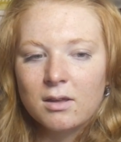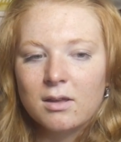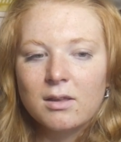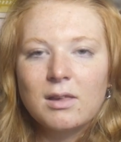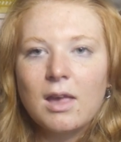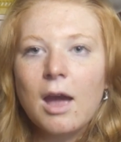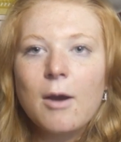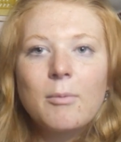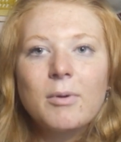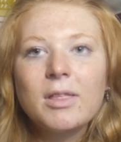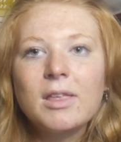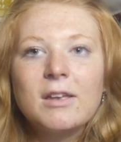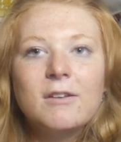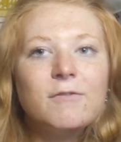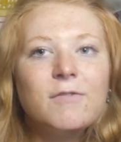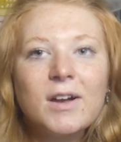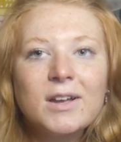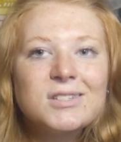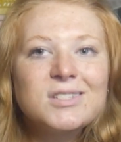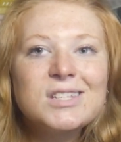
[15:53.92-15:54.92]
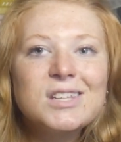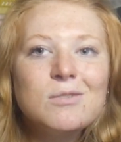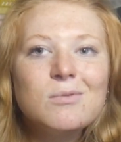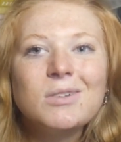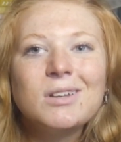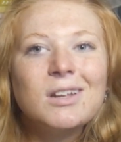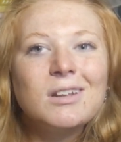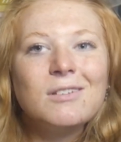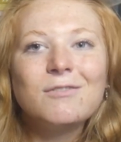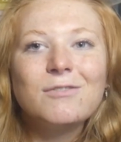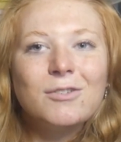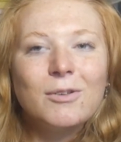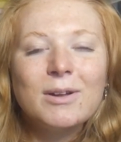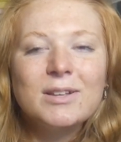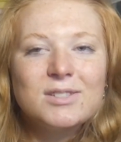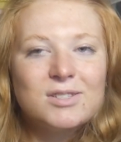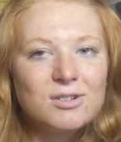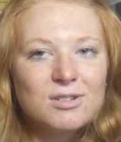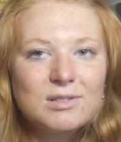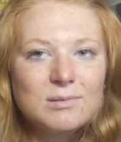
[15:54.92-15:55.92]
get really fussy when
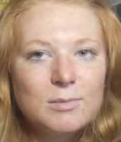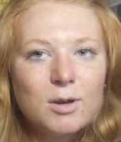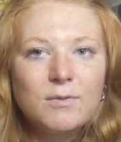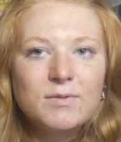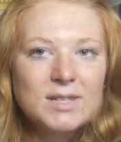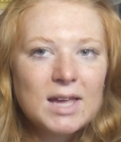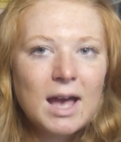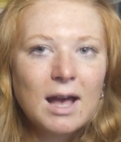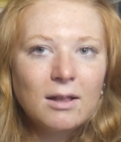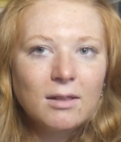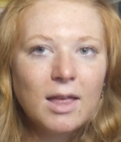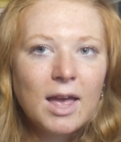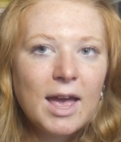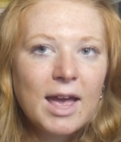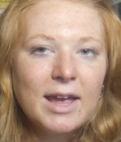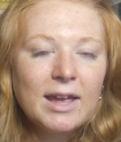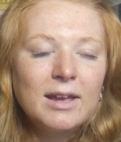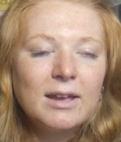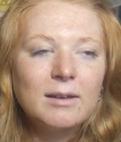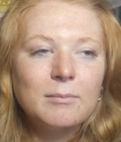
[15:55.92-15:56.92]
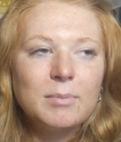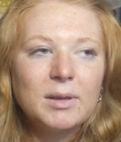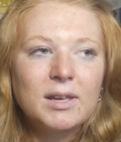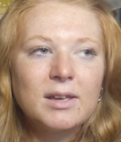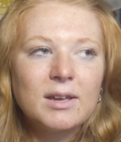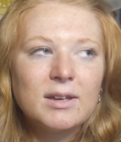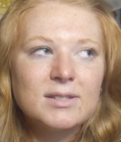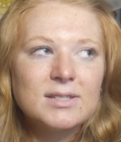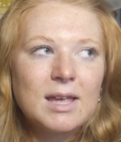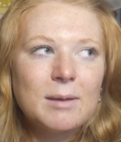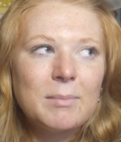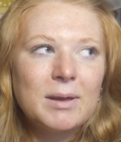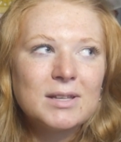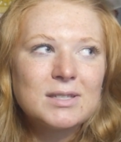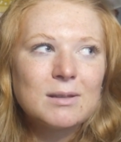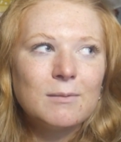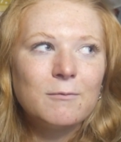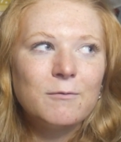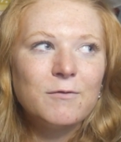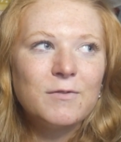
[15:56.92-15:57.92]
influencers move to LA because that makes
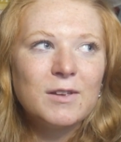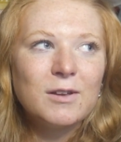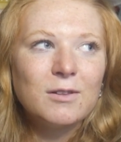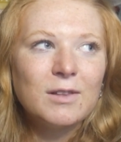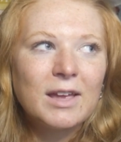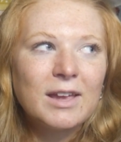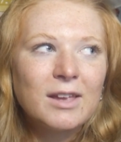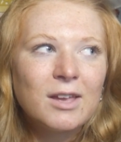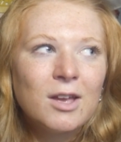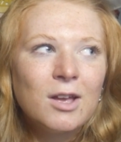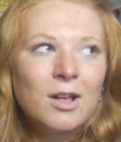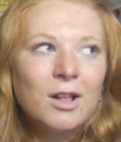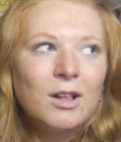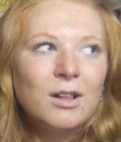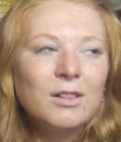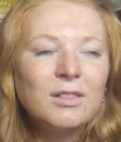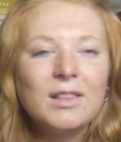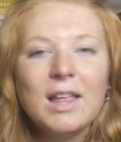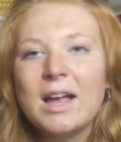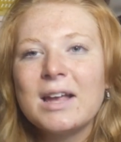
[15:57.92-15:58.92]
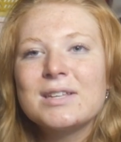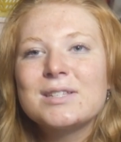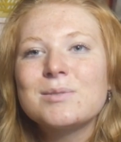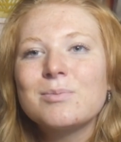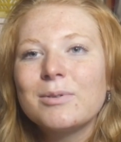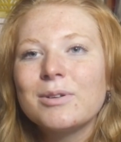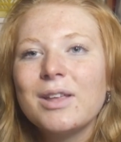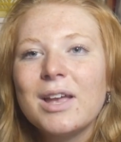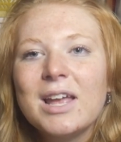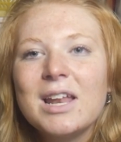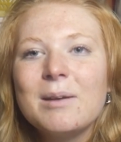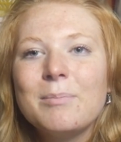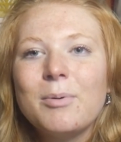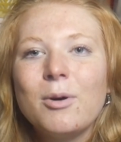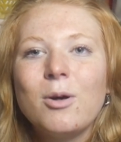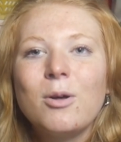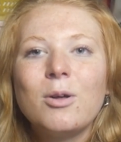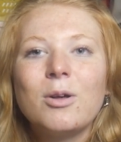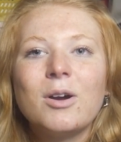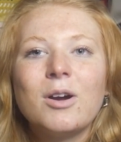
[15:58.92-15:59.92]
them feel, like, less relatable
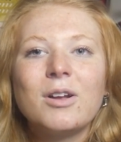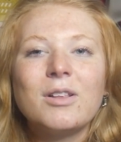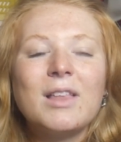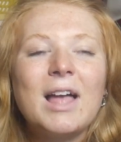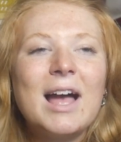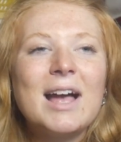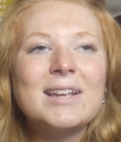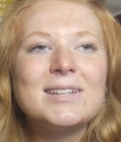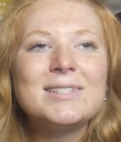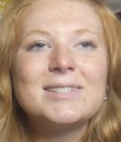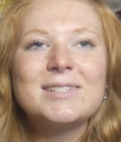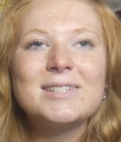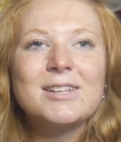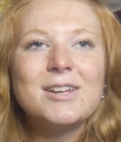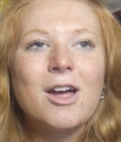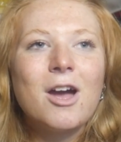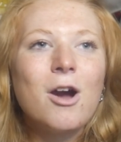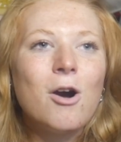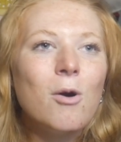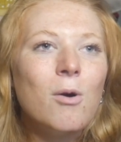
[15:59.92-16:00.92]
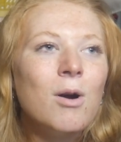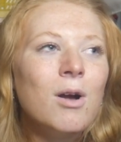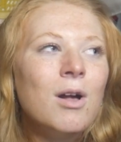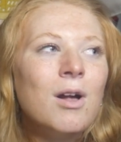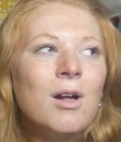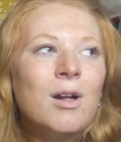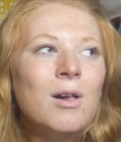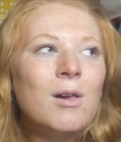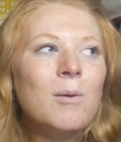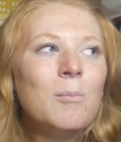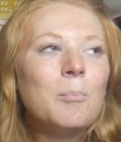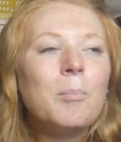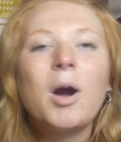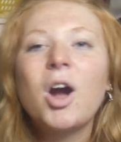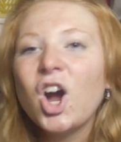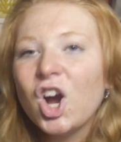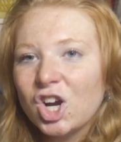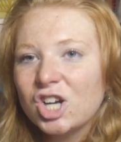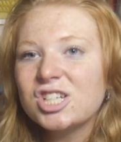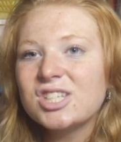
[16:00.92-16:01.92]
or less, you know,
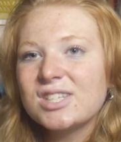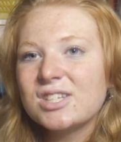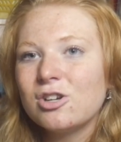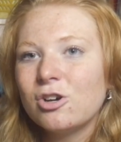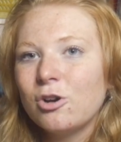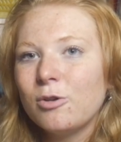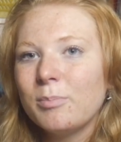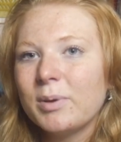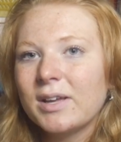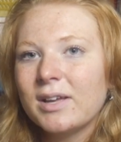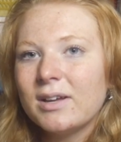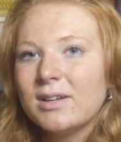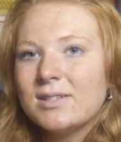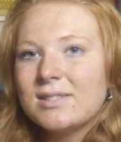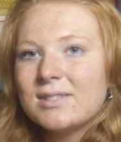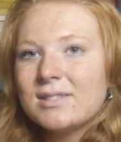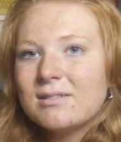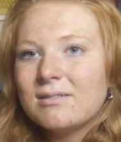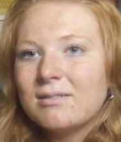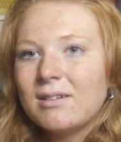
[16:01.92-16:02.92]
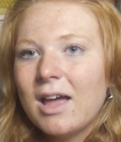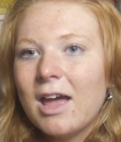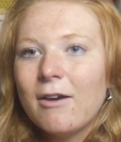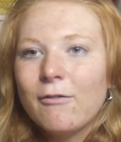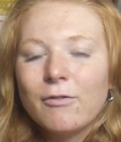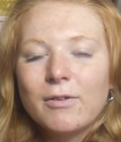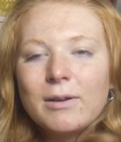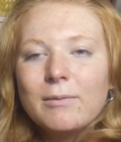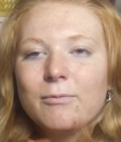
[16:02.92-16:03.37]
personal because every